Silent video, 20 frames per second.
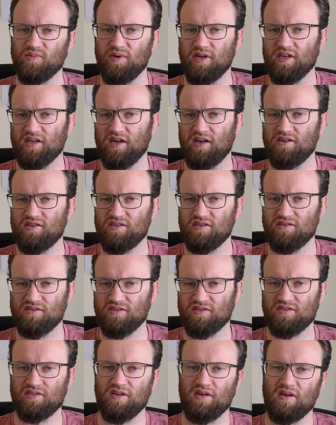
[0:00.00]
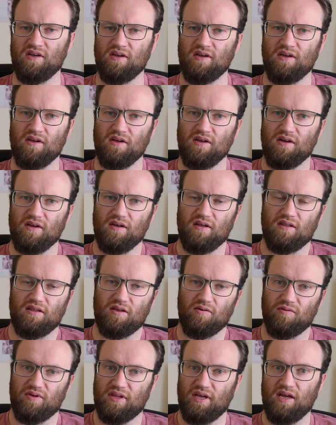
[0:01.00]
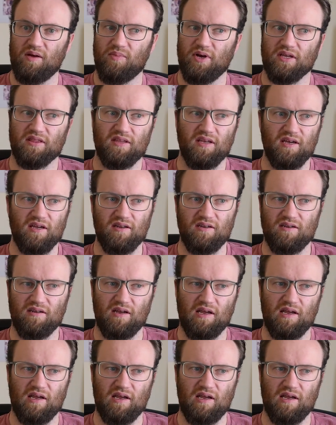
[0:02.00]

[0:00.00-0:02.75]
medications that were there back then?